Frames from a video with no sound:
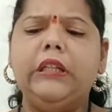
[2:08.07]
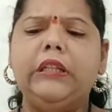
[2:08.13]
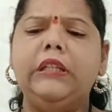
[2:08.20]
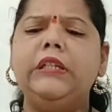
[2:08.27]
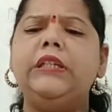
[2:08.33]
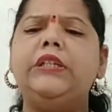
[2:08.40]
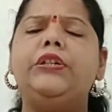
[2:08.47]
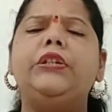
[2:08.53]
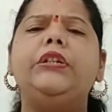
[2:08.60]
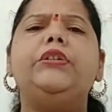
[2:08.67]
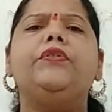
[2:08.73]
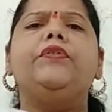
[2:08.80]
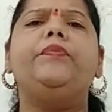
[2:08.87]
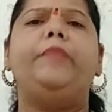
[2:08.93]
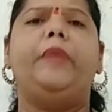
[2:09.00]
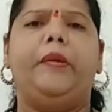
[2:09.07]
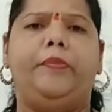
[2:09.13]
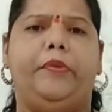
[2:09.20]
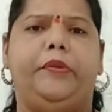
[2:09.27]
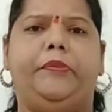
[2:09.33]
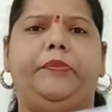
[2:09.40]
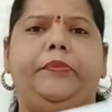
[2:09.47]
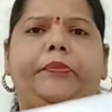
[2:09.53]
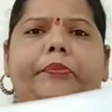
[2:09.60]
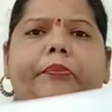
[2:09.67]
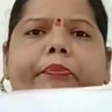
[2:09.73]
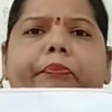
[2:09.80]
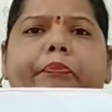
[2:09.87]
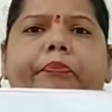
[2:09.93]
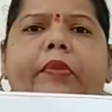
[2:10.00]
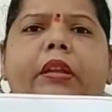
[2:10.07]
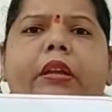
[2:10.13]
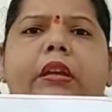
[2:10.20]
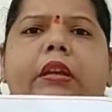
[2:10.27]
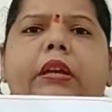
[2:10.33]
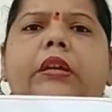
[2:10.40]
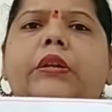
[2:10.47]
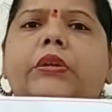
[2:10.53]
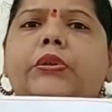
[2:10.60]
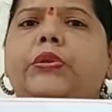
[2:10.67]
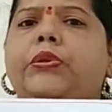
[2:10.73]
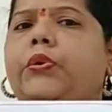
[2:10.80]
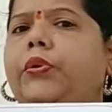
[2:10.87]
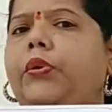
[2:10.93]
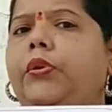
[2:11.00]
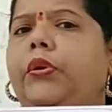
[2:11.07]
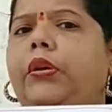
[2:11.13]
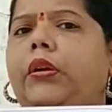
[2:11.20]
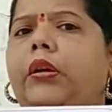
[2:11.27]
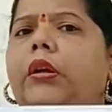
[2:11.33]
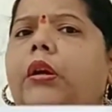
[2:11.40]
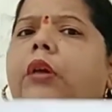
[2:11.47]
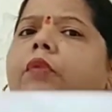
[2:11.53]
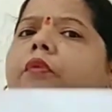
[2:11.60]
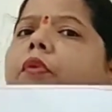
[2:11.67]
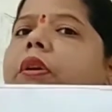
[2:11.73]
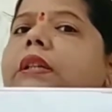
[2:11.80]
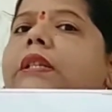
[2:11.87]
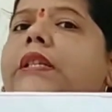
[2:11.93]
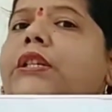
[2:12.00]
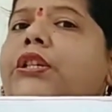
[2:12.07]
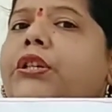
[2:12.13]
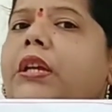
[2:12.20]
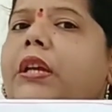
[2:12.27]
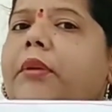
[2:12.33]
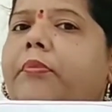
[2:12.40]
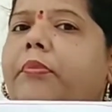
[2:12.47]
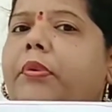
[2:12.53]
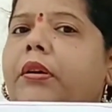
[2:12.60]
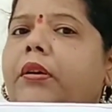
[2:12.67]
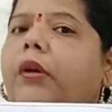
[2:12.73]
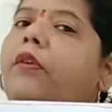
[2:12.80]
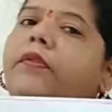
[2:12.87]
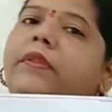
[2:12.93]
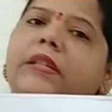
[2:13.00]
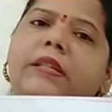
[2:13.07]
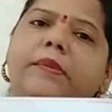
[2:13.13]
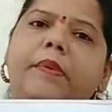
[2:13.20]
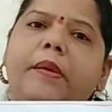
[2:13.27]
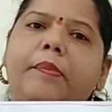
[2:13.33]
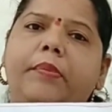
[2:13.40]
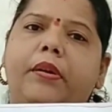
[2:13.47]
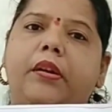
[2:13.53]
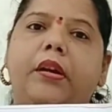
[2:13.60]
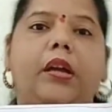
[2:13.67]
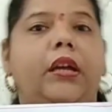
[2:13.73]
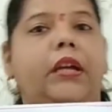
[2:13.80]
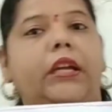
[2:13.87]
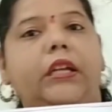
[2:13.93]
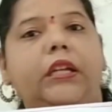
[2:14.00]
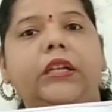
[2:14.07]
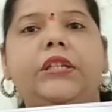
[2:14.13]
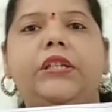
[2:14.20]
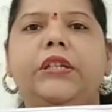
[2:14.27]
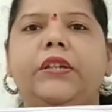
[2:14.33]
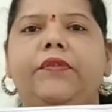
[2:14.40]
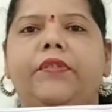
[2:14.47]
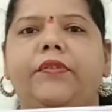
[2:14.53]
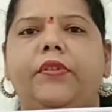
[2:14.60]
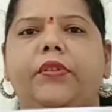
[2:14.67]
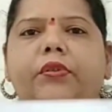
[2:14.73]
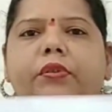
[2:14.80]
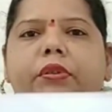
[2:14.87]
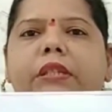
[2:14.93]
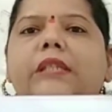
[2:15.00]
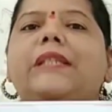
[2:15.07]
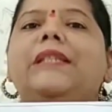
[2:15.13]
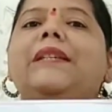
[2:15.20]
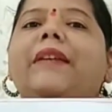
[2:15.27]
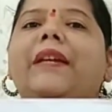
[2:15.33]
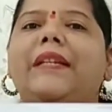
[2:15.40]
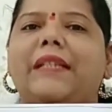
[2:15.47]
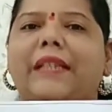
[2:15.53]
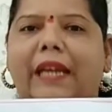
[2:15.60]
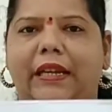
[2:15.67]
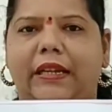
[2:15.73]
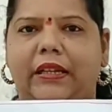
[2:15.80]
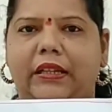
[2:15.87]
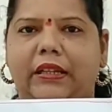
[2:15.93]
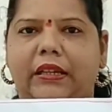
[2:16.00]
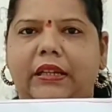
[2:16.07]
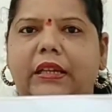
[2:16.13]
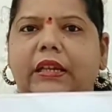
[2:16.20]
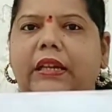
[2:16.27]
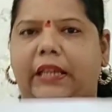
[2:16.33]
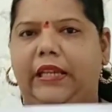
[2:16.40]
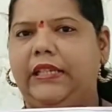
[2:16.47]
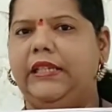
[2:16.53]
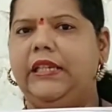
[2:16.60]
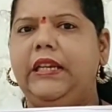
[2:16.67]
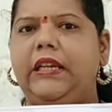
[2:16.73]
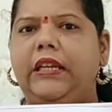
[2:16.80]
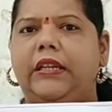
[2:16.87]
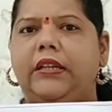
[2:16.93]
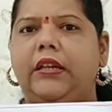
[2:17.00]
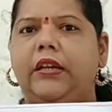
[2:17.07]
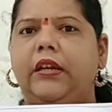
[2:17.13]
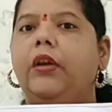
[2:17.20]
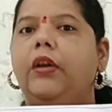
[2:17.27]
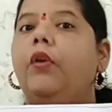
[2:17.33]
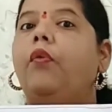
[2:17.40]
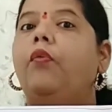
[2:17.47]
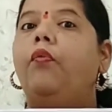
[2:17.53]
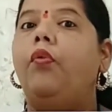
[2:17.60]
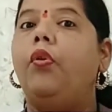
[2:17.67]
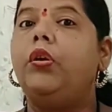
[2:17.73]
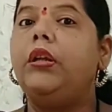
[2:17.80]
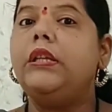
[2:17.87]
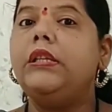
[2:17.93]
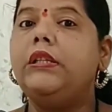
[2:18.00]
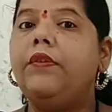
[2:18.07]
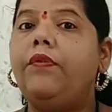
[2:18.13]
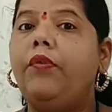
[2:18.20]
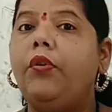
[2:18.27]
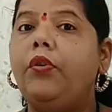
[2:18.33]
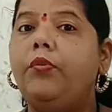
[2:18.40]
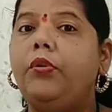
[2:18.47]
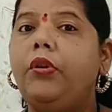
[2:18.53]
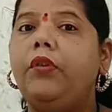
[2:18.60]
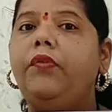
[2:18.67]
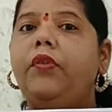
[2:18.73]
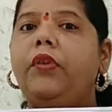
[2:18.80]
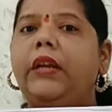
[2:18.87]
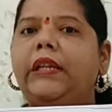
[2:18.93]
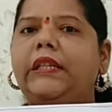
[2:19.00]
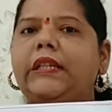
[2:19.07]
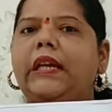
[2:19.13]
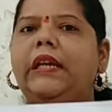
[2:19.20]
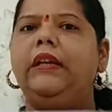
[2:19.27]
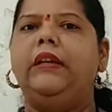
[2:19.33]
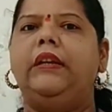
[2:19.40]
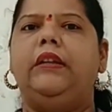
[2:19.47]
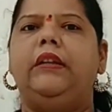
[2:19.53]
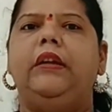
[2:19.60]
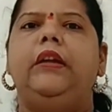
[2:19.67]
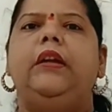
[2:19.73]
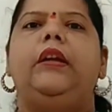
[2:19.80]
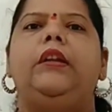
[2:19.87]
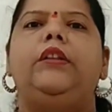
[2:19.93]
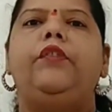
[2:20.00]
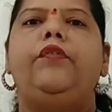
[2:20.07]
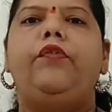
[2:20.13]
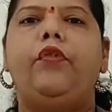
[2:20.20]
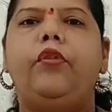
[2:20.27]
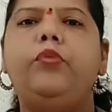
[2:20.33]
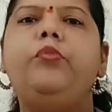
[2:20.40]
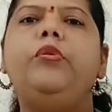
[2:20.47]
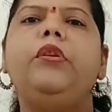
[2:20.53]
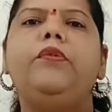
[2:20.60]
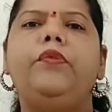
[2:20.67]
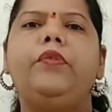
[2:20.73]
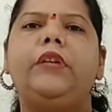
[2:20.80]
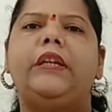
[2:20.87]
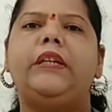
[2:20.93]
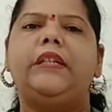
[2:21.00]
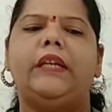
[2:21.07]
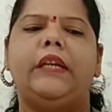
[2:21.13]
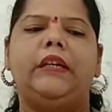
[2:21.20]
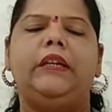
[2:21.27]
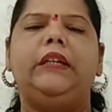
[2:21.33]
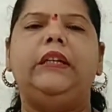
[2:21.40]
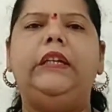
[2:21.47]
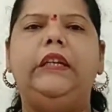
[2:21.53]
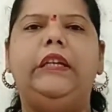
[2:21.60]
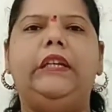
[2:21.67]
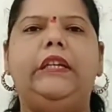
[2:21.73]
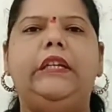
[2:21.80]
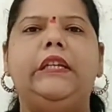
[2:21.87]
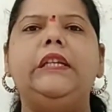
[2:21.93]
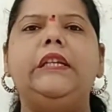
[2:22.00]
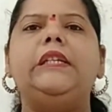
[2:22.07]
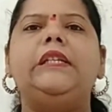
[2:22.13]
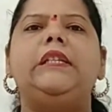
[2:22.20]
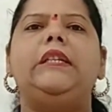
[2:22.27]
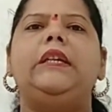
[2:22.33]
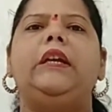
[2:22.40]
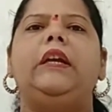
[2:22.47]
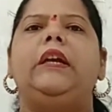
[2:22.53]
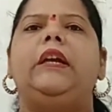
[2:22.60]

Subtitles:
this sheet of paper. So, what is the shape of this paper? Each and everyone knows this is a rectangle, isn't it? What is the formula for rectangle? The formula for rectangle is,